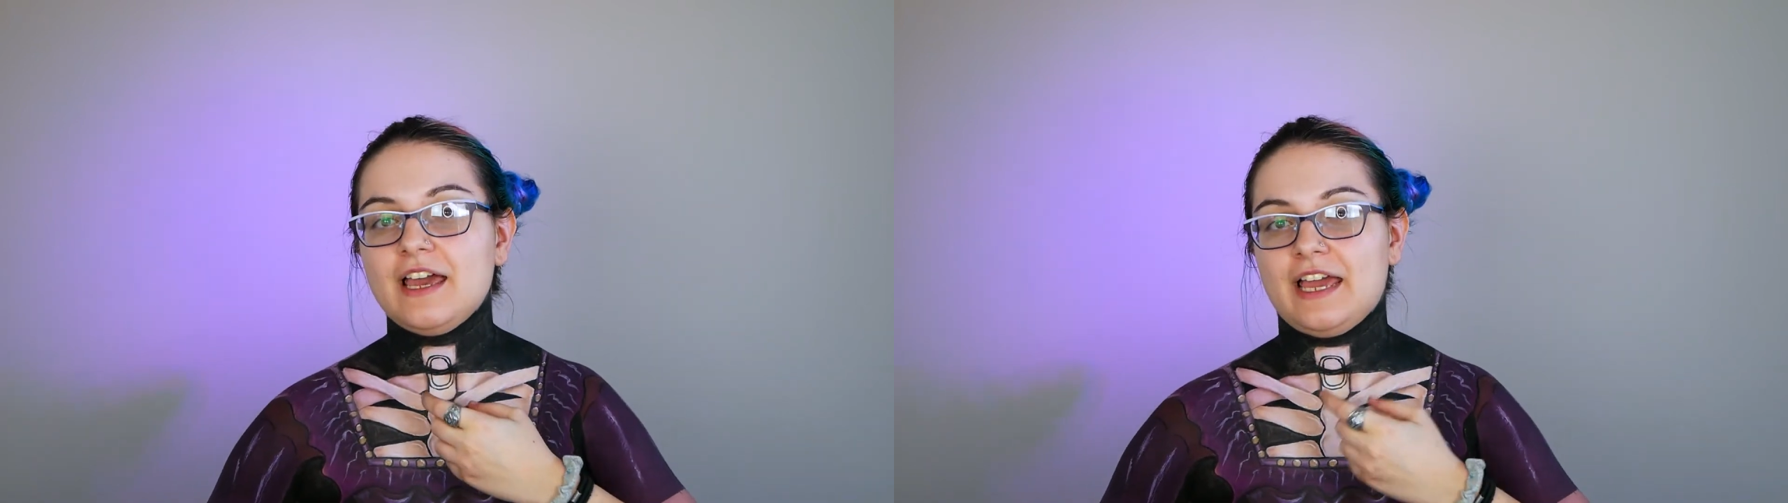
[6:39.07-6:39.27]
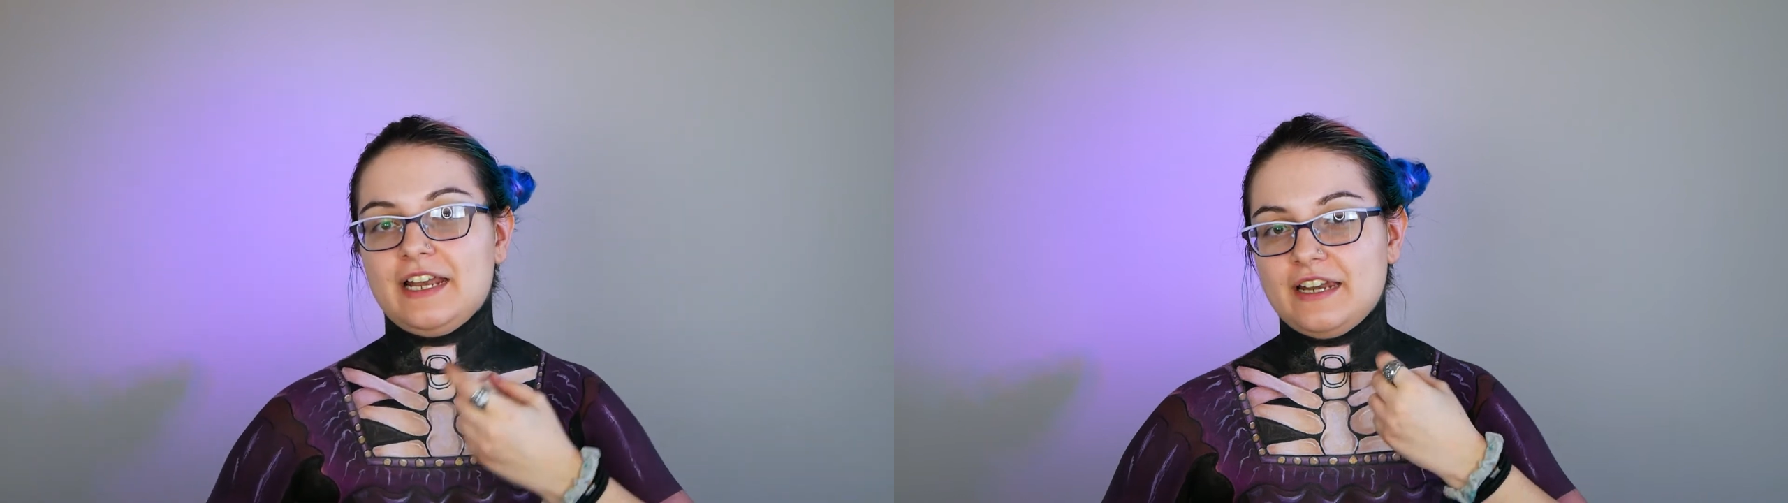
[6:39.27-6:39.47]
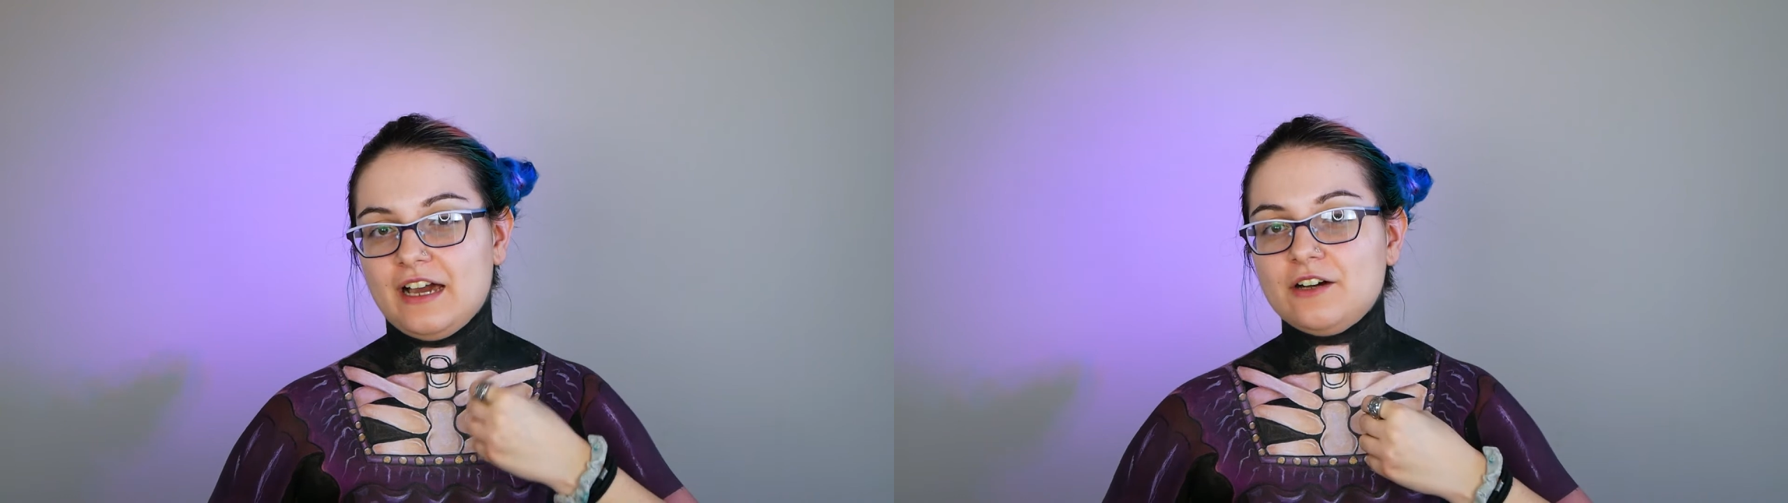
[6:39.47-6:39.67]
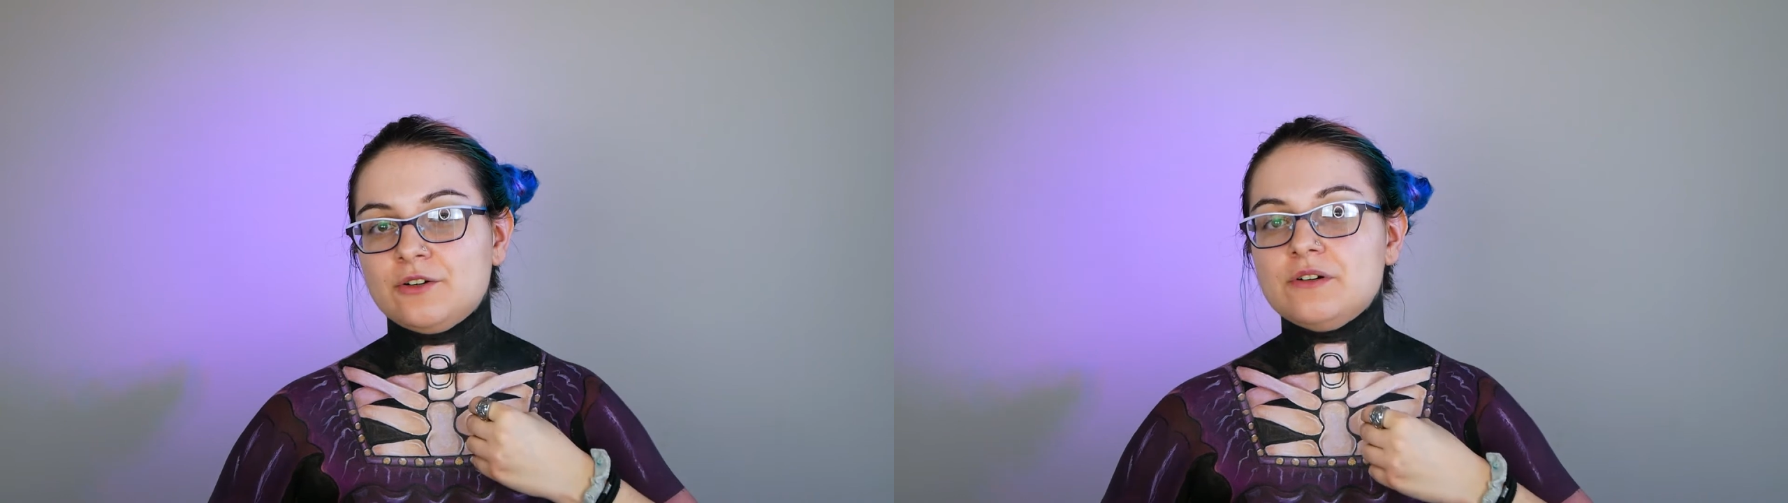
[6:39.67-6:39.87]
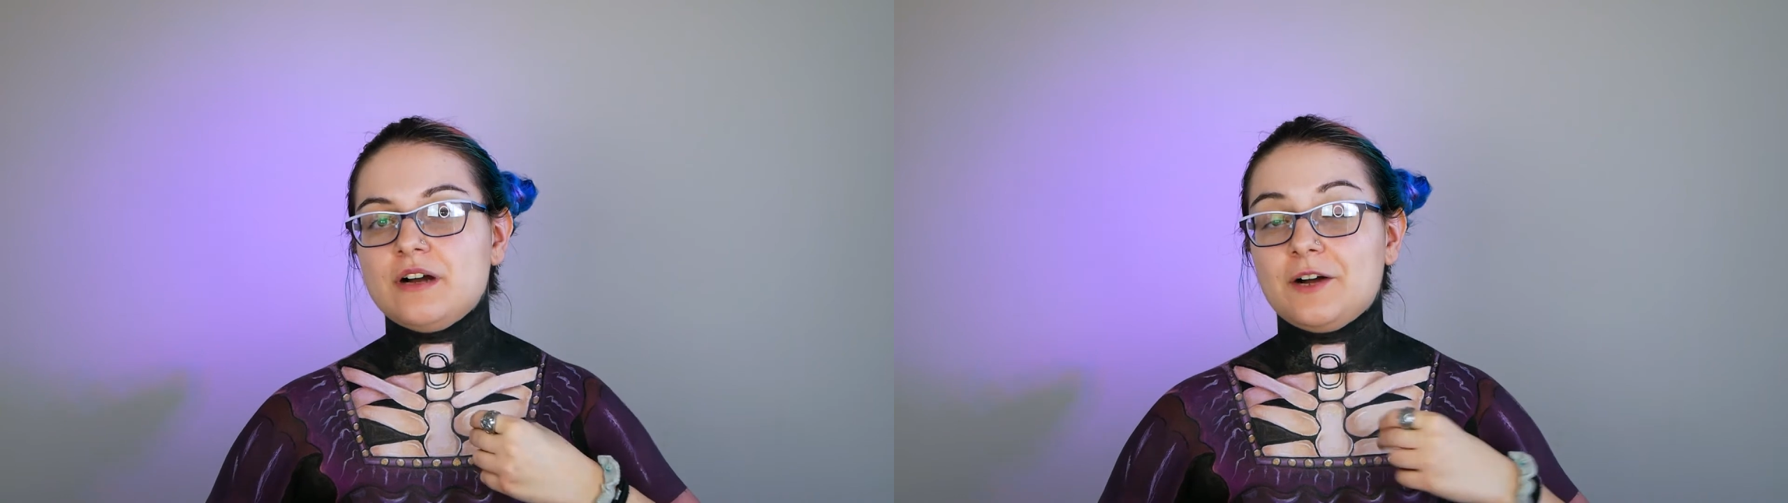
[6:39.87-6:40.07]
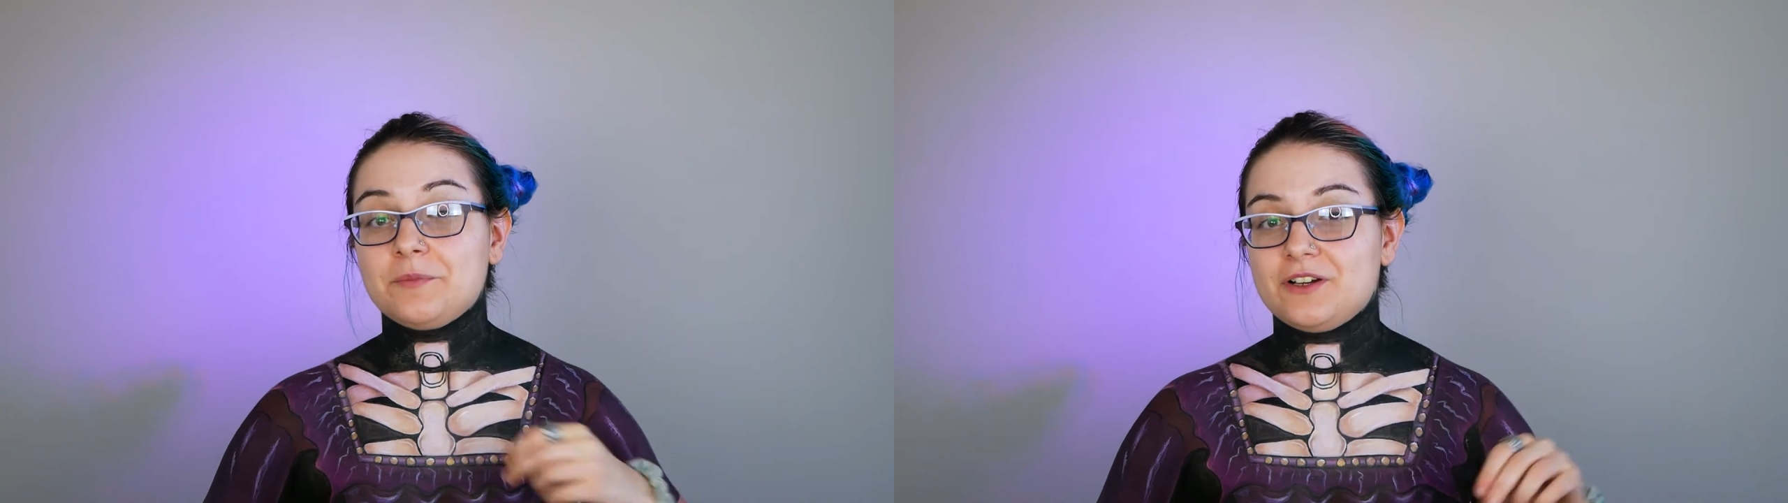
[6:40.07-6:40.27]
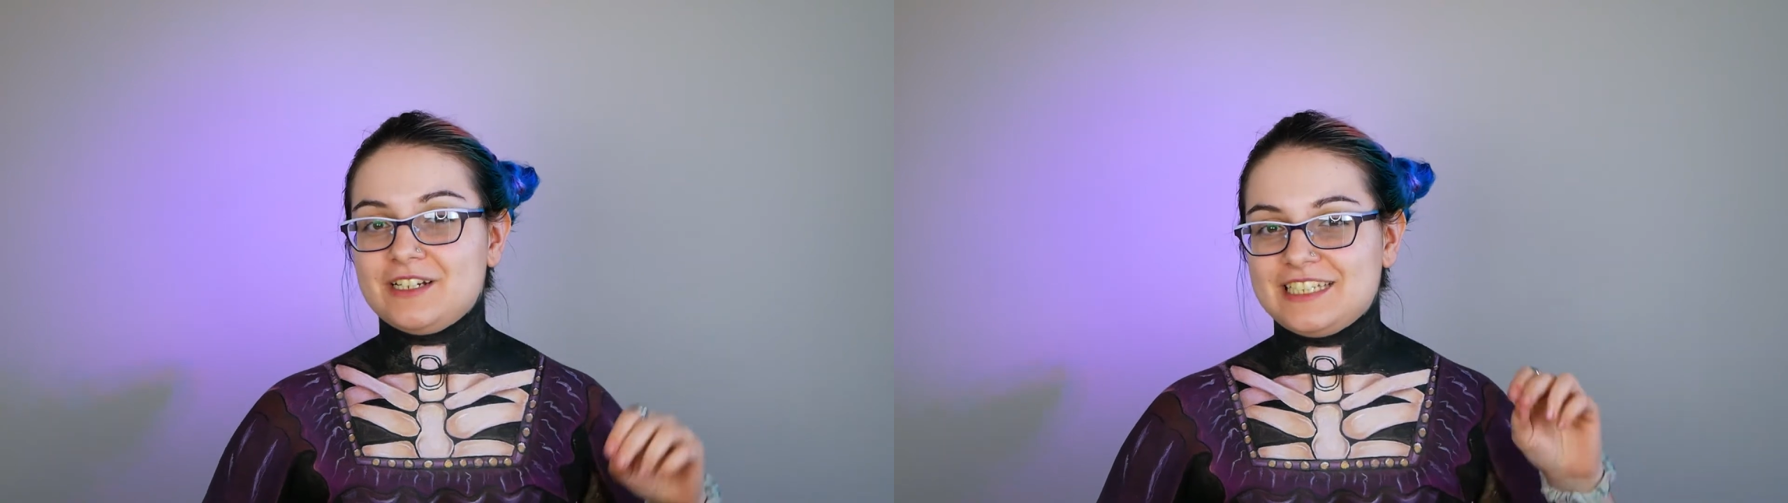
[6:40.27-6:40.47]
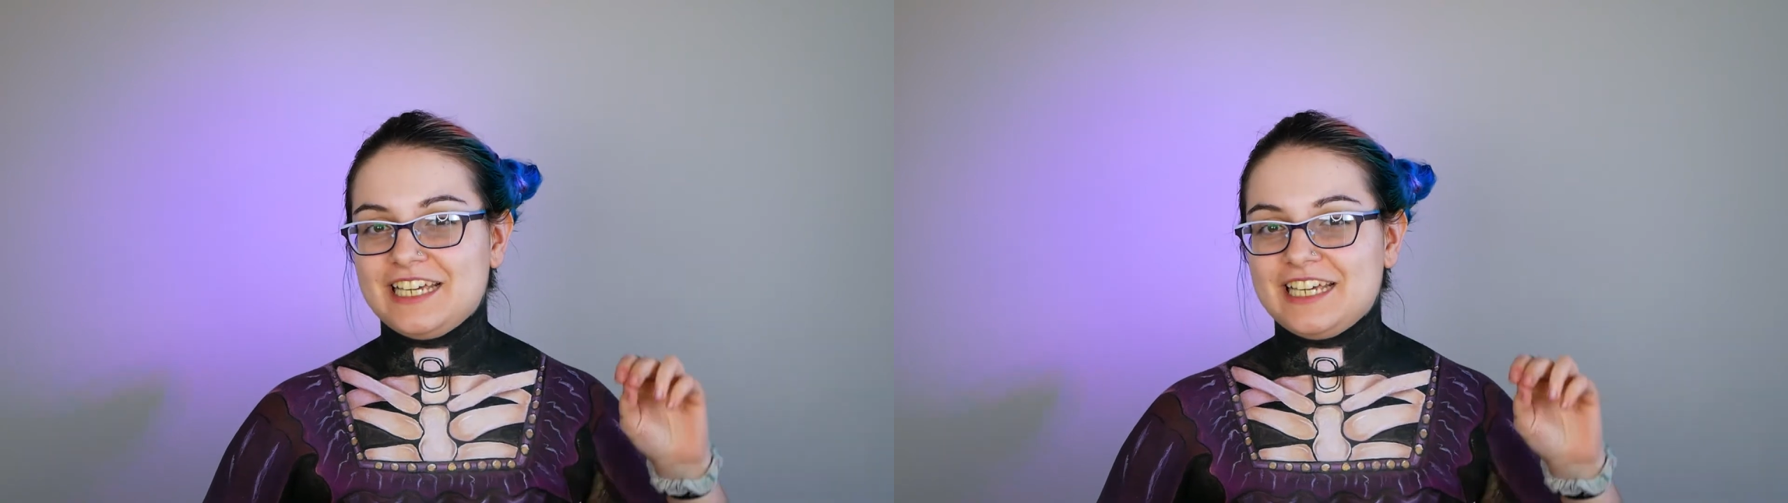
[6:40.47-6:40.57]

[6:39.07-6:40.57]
and now I'm gonna